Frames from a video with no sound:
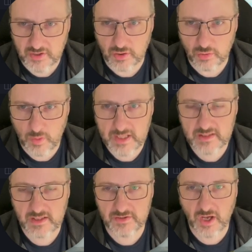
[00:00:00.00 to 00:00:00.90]
Weirdly,
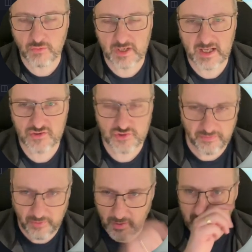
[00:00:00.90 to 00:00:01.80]
no relation. There
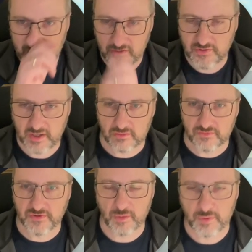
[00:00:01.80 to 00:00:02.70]
aren't many single T
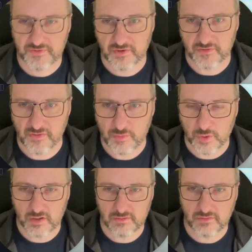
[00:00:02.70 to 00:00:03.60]
Whitakers in the
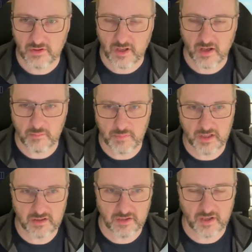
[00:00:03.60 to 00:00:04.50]
world. Mike
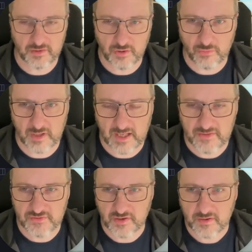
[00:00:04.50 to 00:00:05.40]
and I are not related.